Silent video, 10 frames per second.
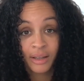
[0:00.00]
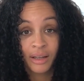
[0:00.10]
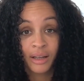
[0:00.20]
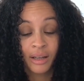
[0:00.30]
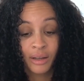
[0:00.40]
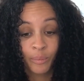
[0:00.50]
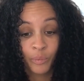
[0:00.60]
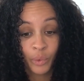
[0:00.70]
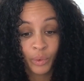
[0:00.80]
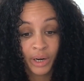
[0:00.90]

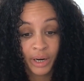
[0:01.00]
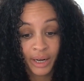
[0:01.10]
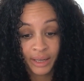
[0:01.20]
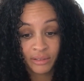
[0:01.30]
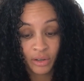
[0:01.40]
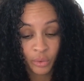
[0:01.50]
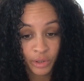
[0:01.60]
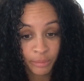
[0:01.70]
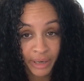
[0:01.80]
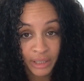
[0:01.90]
where I talk
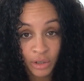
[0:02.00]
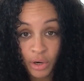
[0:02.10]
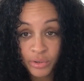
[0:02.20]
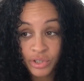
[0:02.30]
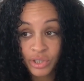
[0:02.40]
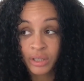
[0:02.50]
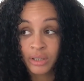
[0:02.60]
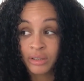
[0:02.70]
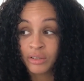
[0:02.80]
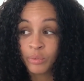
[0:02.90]
with my
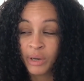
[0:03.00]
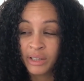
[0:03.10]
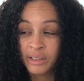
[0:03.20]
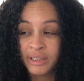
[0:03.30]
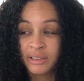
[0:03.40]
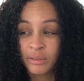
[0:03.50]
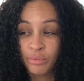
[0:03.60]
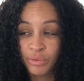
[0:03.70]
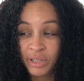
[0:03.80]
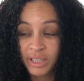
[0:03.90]
coaches, where there is a
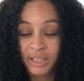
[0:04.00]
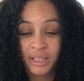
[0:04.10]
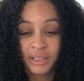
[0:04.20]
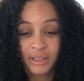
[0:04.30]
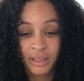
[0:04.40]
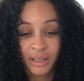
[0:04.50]
really